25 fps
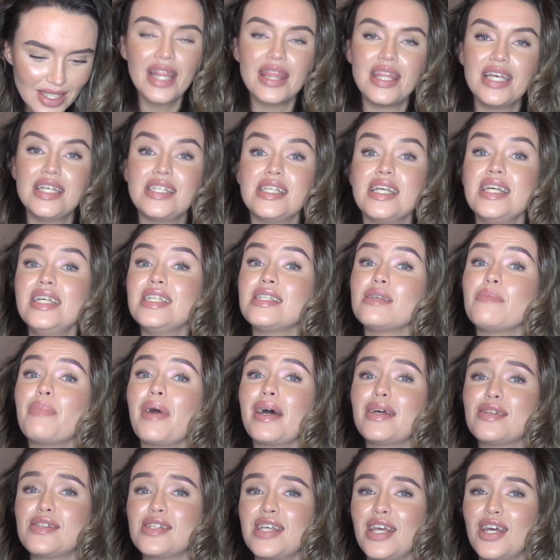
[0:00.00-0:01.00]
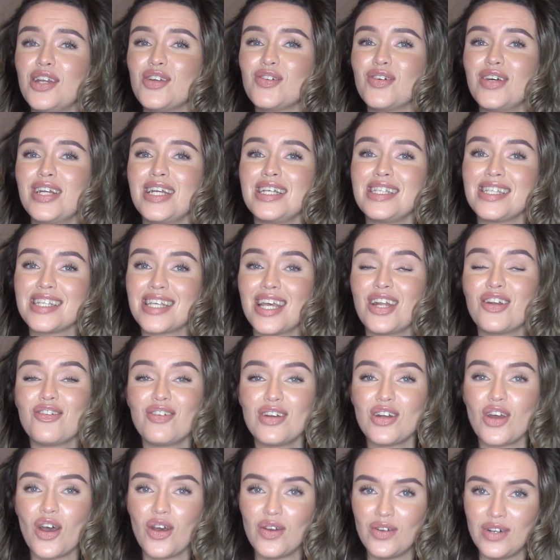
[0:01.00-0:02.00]
This is about Skinoren and
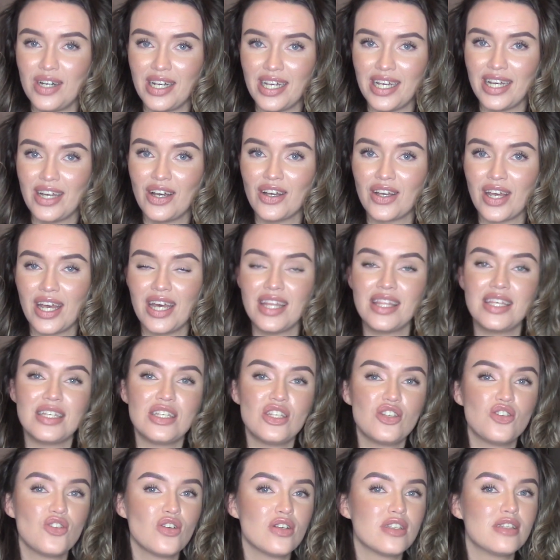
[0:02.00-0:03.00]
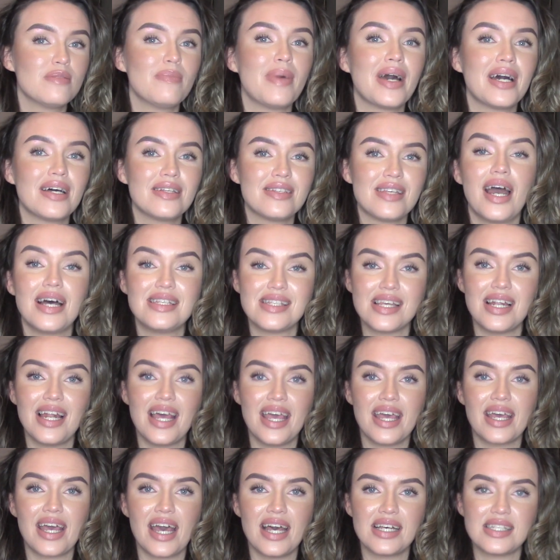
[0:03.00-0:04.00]
Skinoren only, okay? This is not about
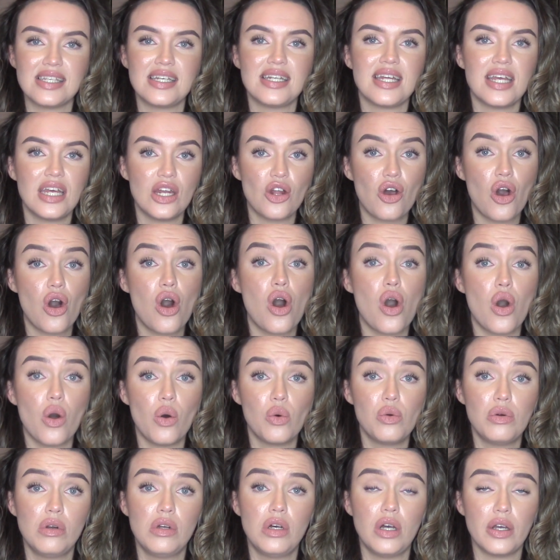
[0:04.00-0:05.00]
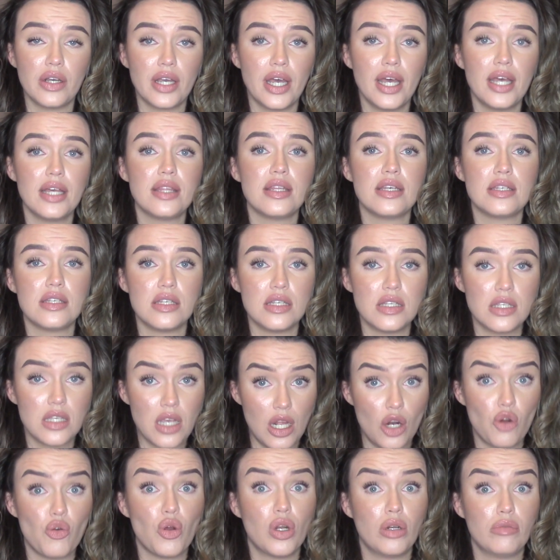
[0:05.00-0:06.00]
azelaic acid in a whole, okay? This is
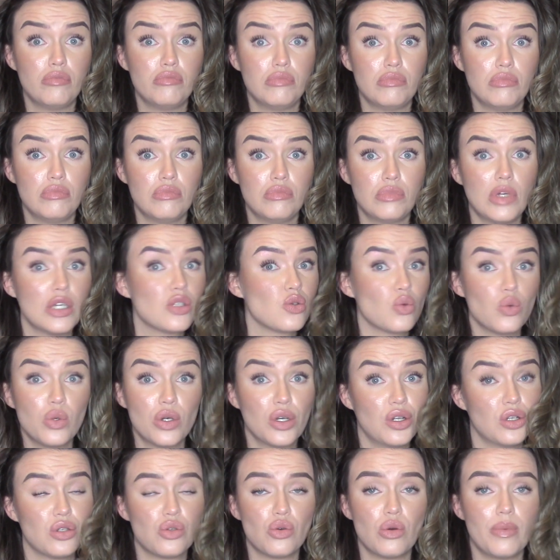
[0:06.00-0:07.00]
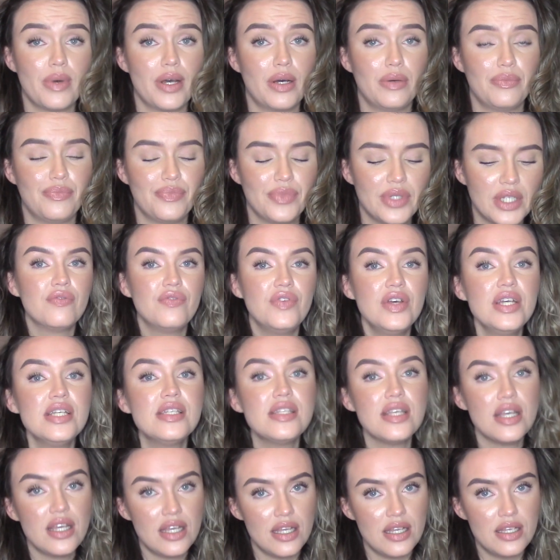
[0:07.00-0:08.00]
Skinoren. That's all we're going to talk about.
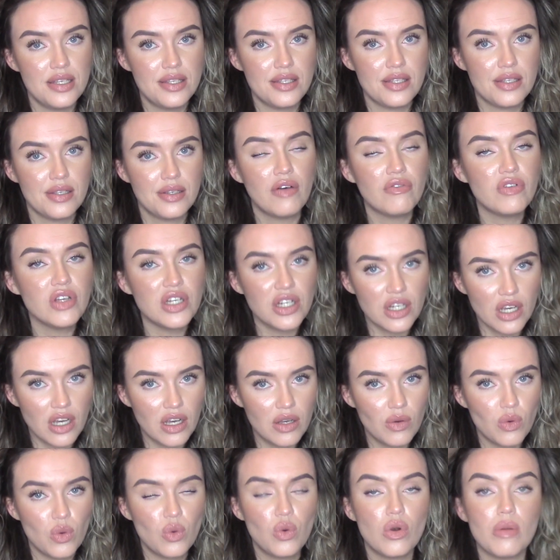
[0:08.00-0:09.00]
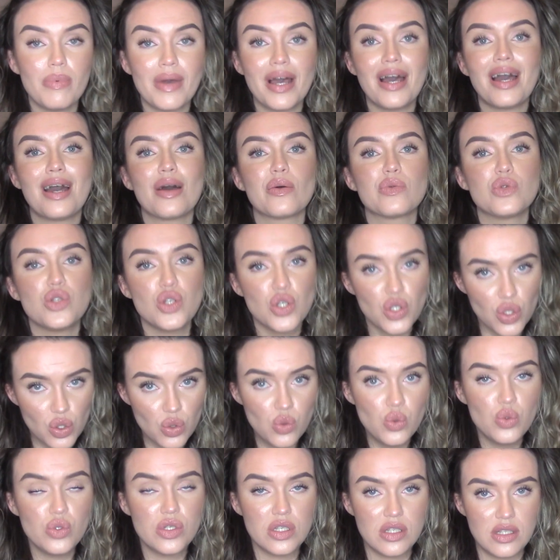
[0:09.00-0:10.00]
This is a video all about how to
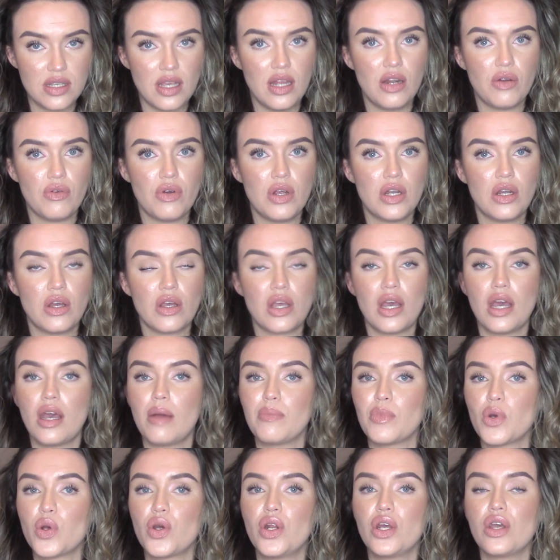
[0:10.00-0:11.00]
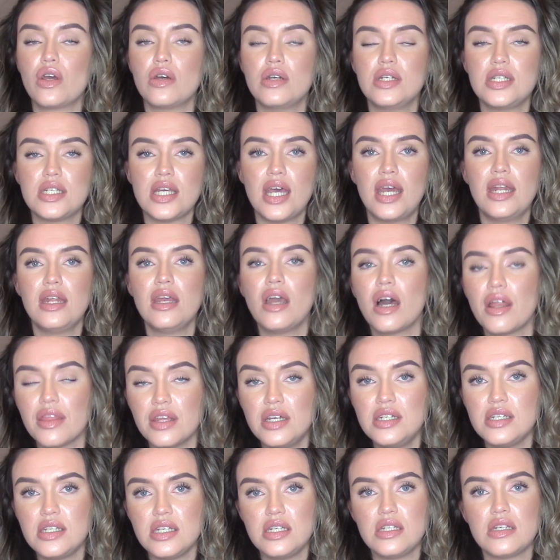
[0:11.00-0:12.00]
use Skinoren, okay? I'm not going to go into any
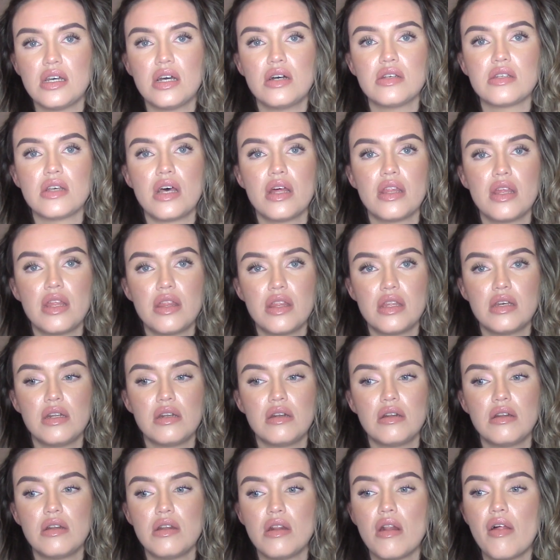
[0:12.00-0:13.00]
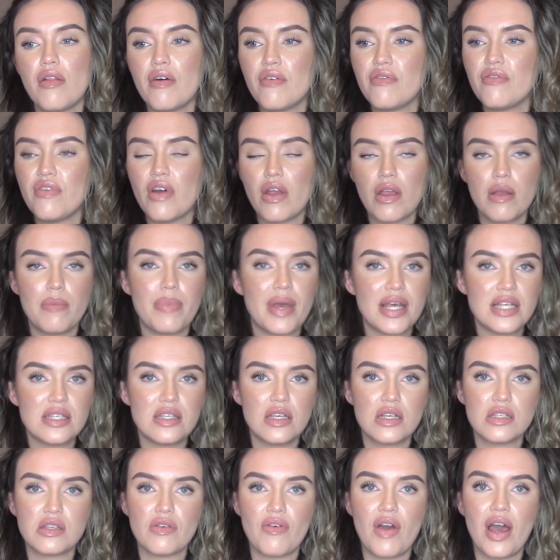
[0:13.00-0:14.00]
other details other than the very
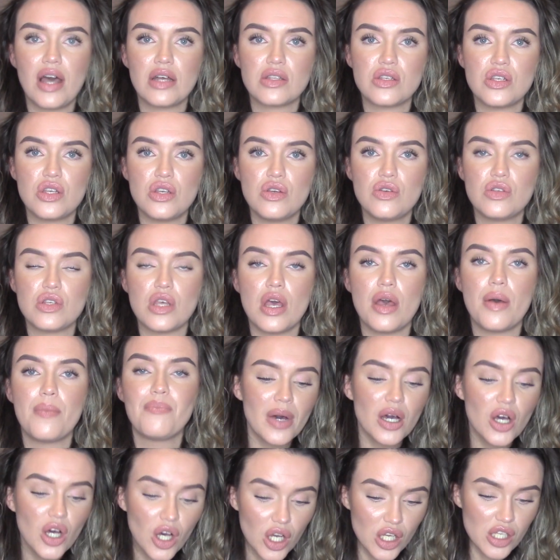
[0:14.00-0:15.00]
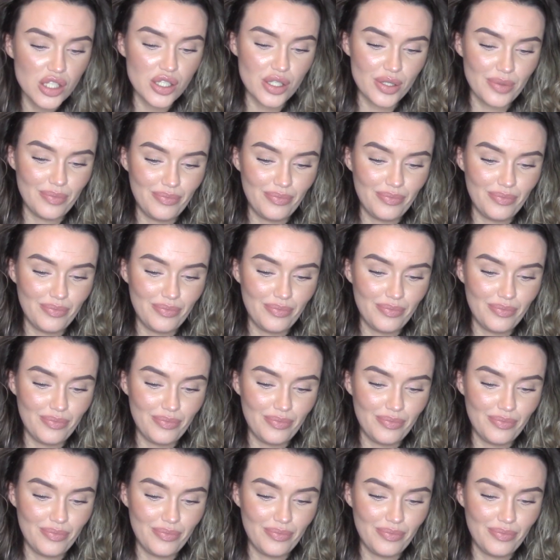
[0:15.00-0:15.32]
basics of how to use it, because